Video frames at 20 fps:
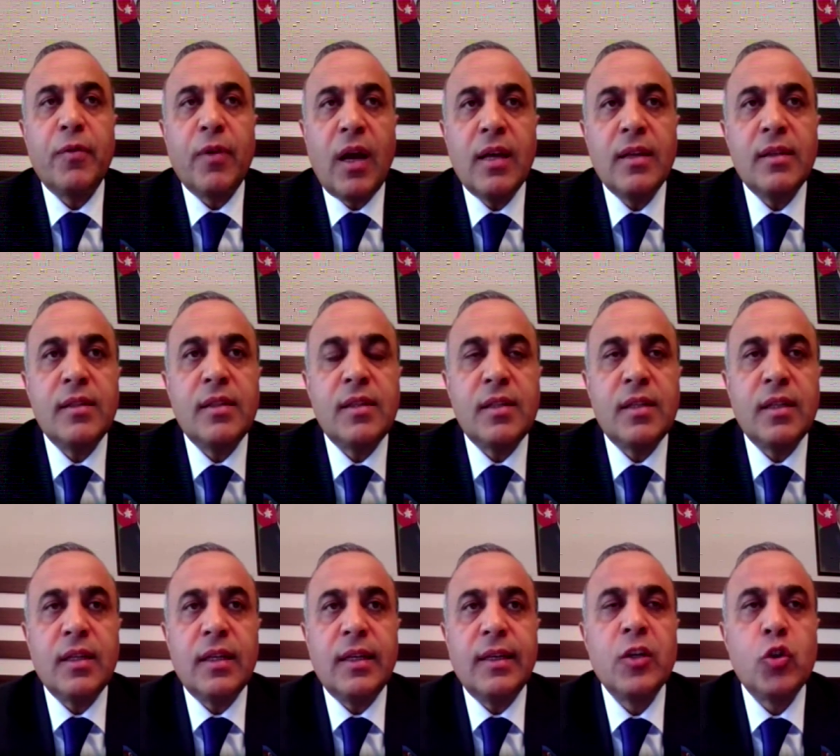
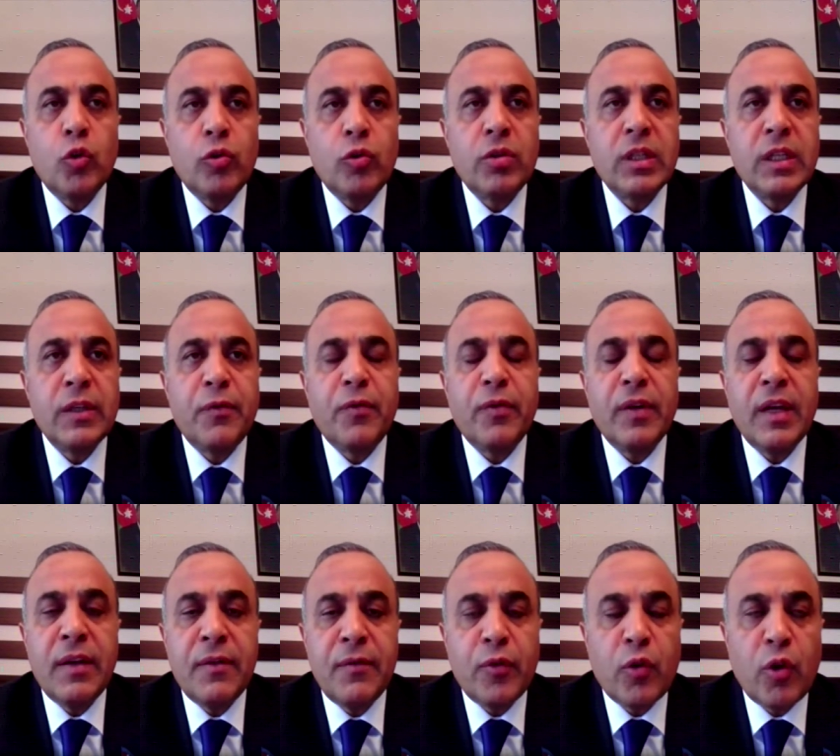France should
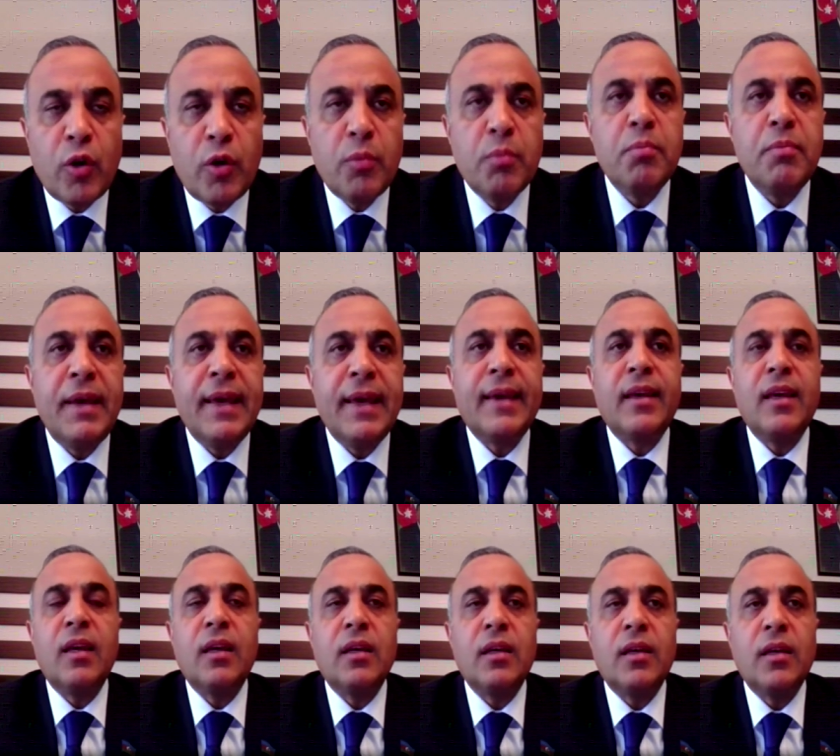refrain from
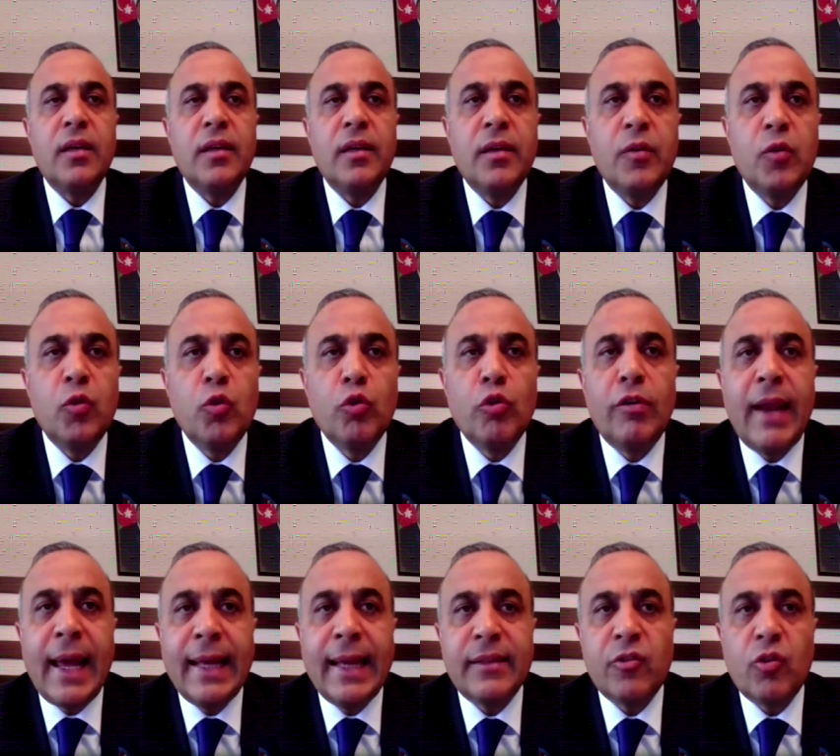making a
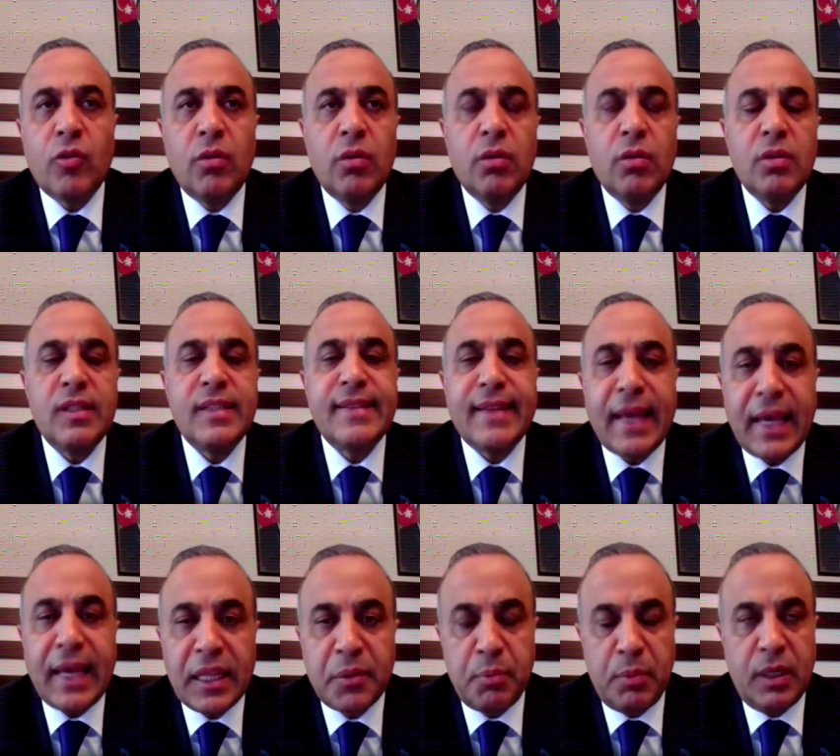unilateral
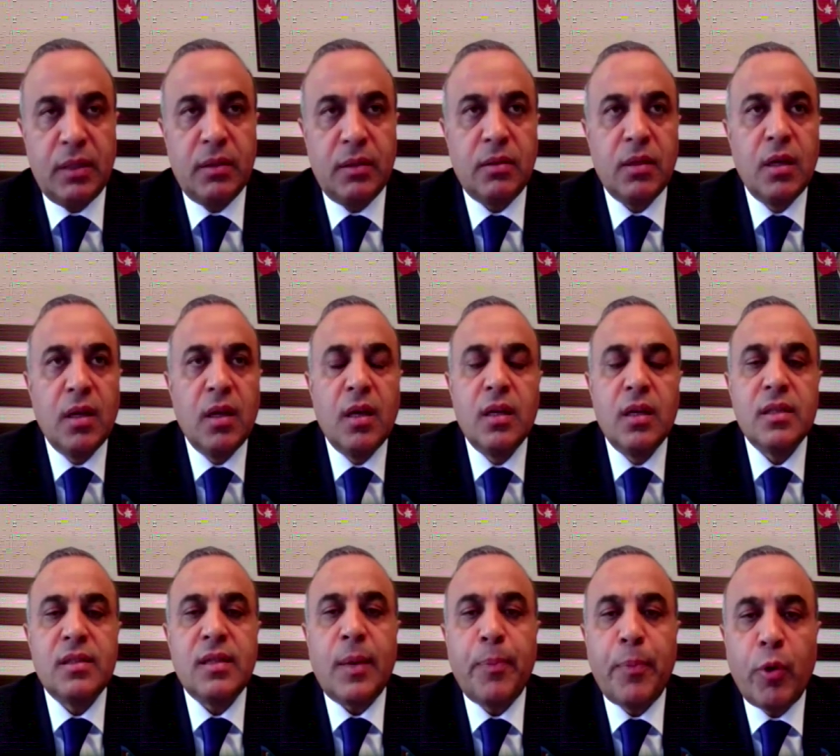statement
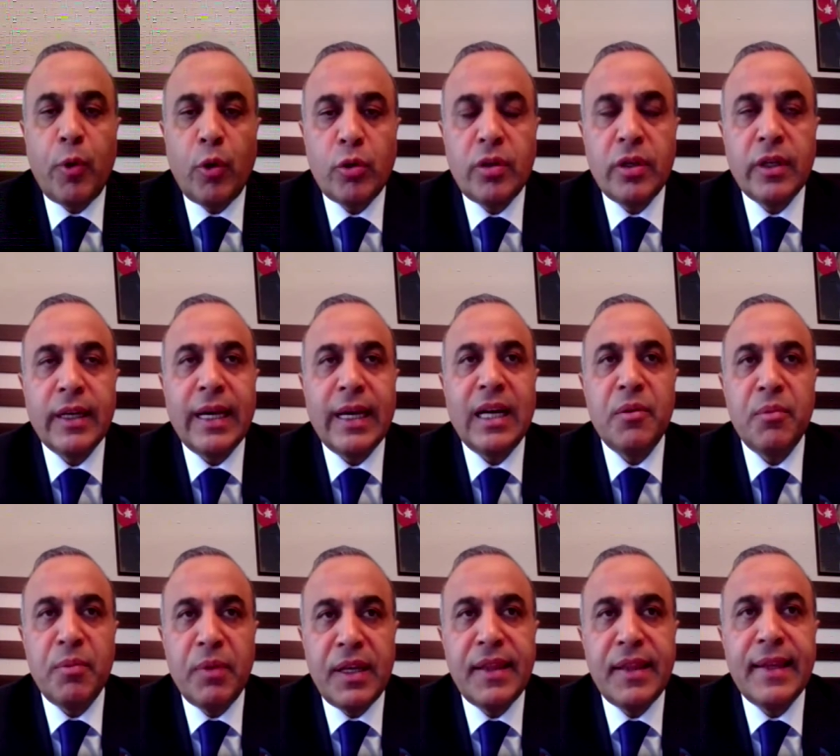supporting
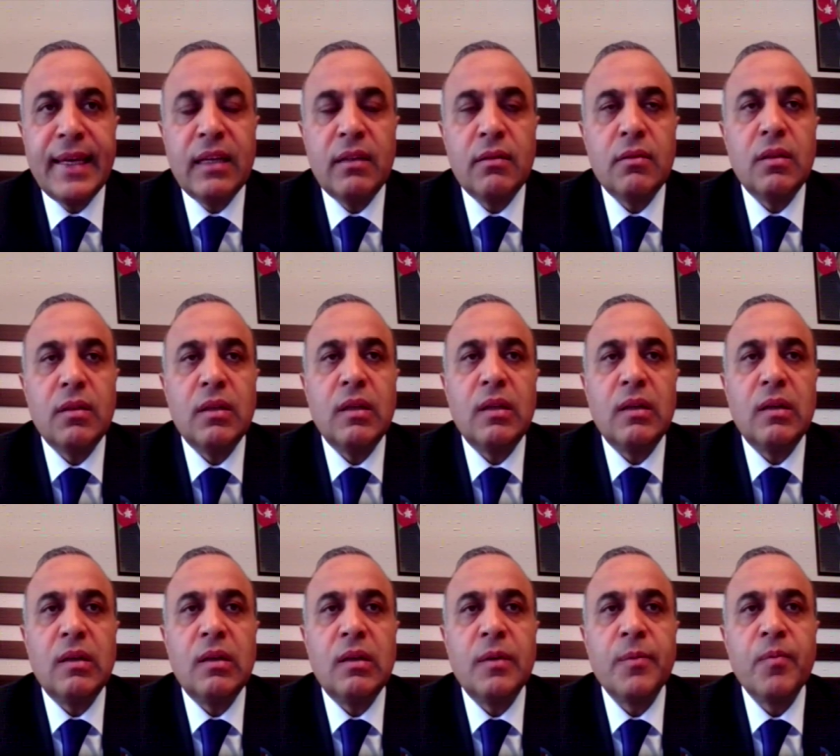Armenian
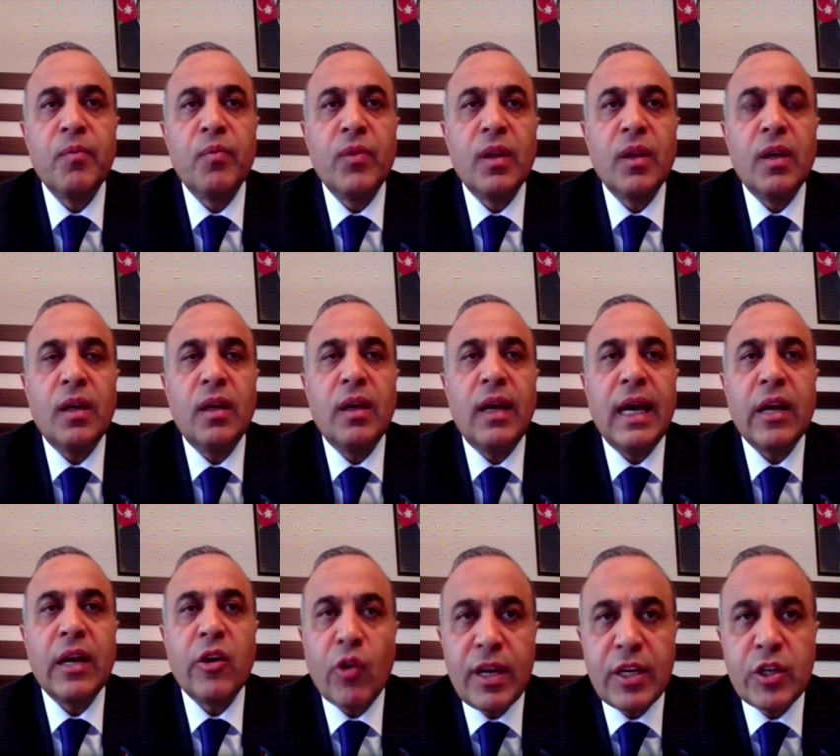
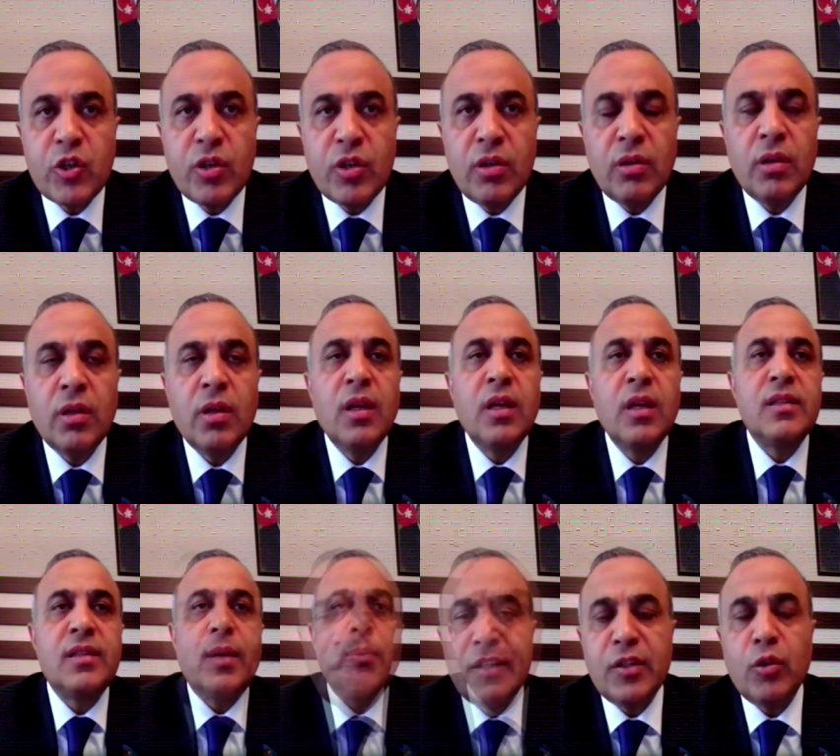aggression.
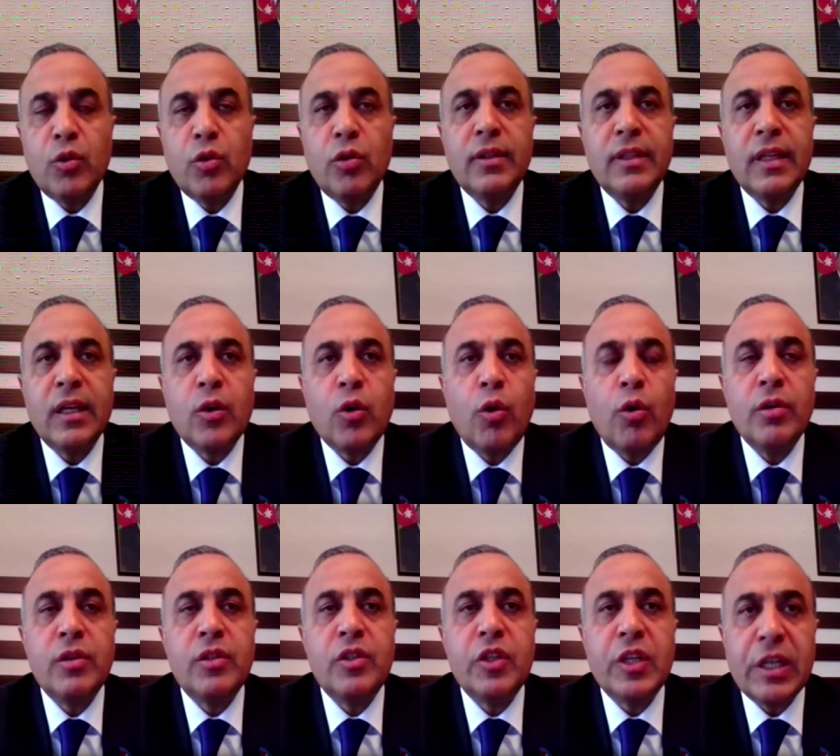As you know, the
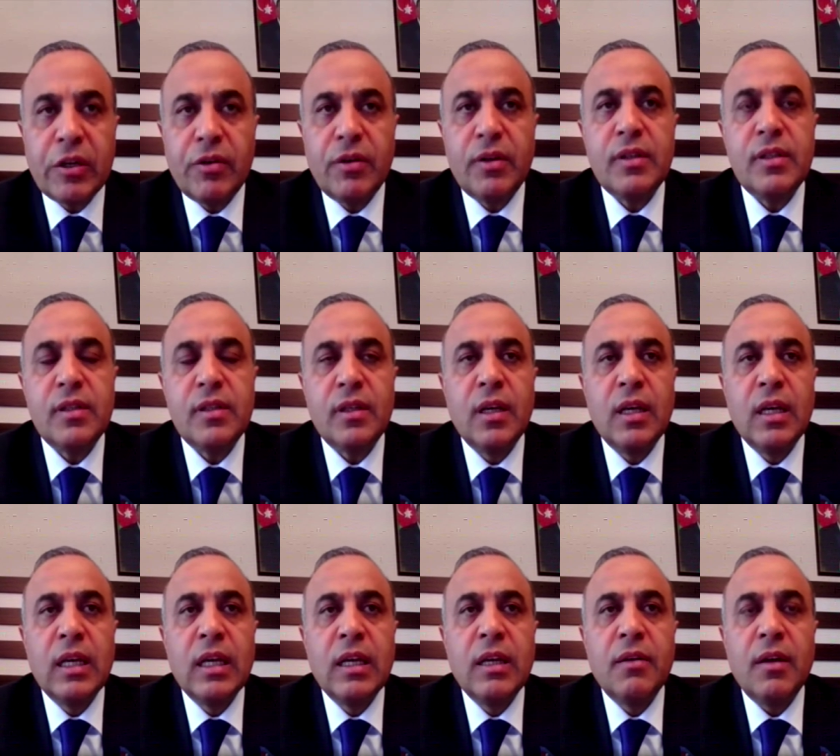co-chairs,
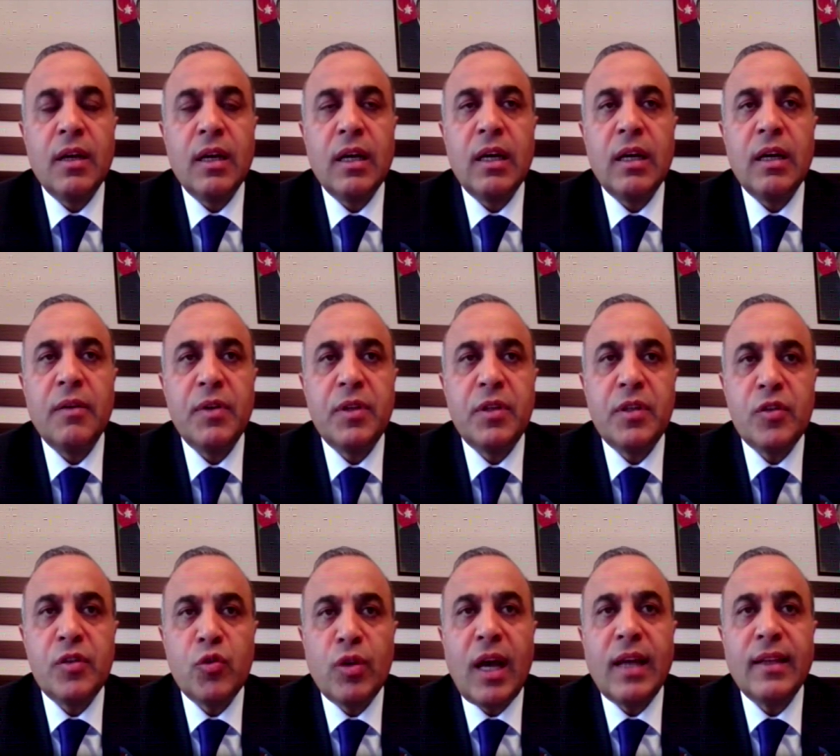
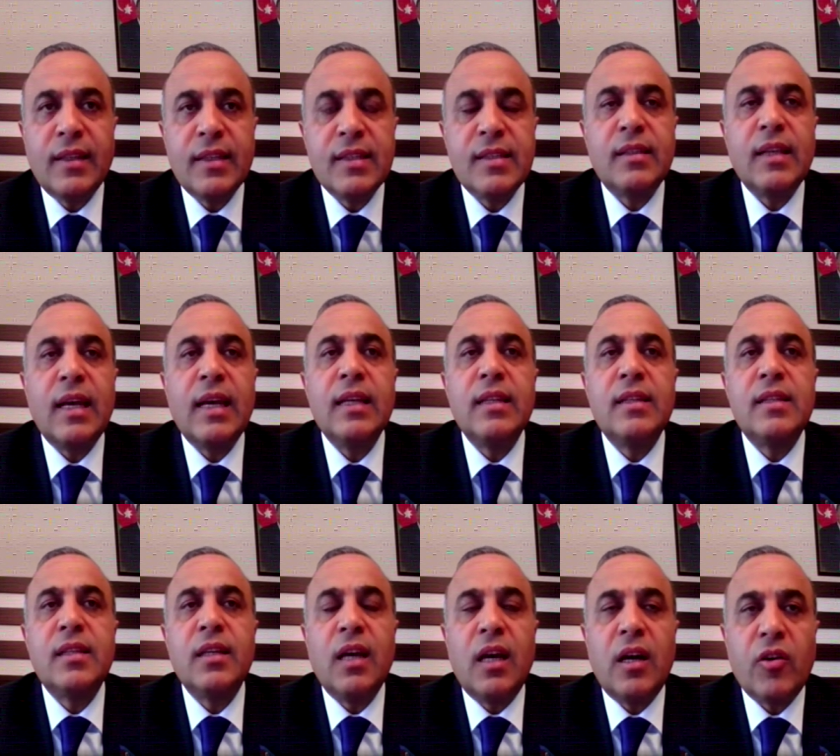which is United
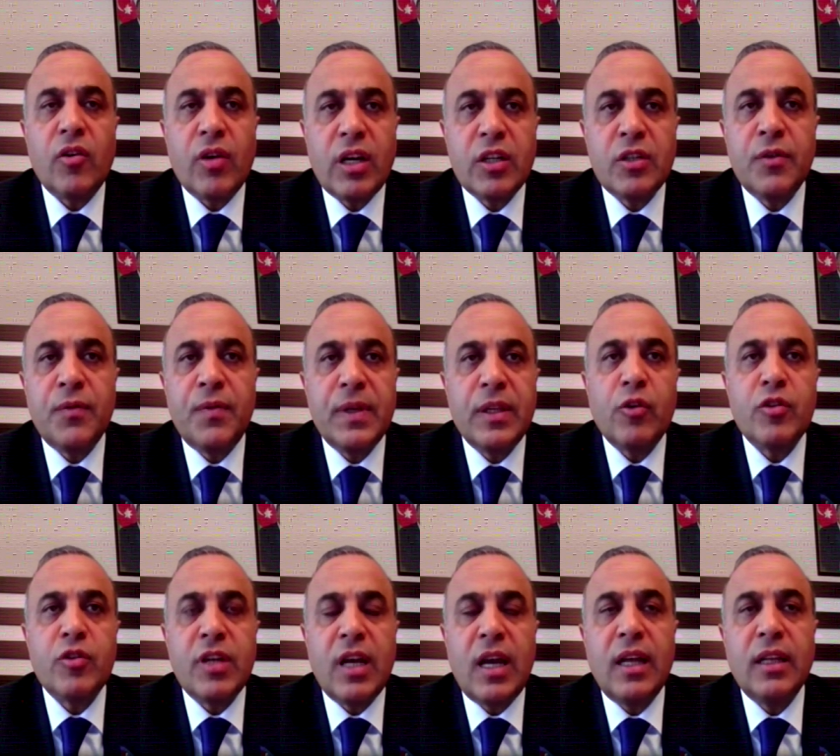States, Russian
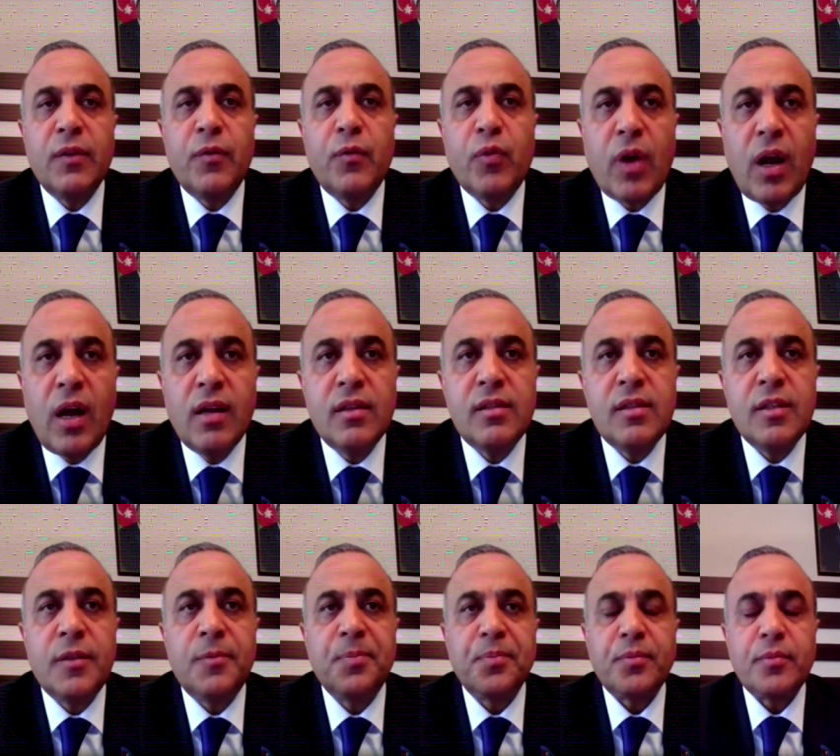Federation, and
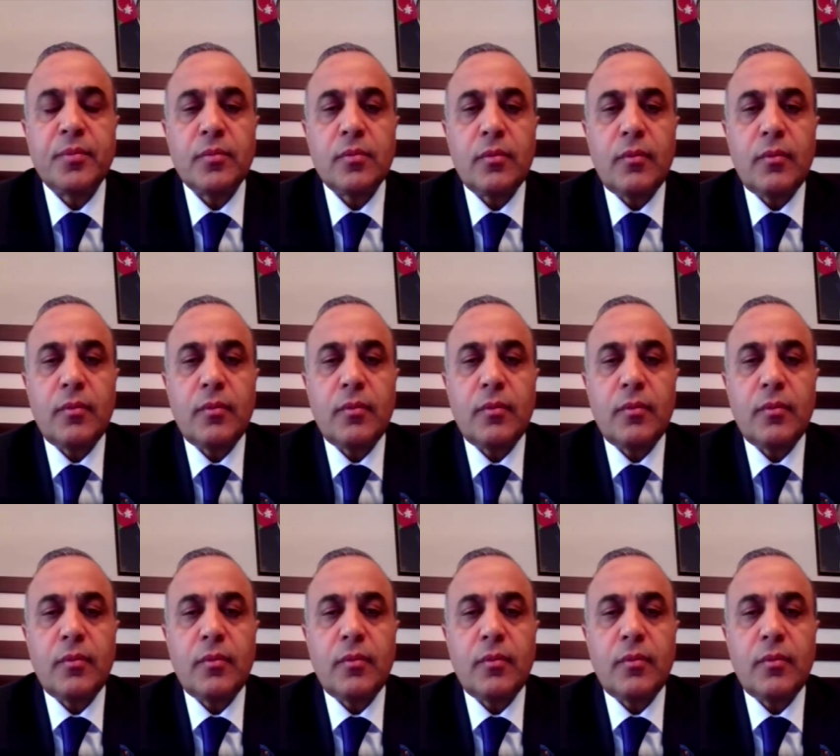France,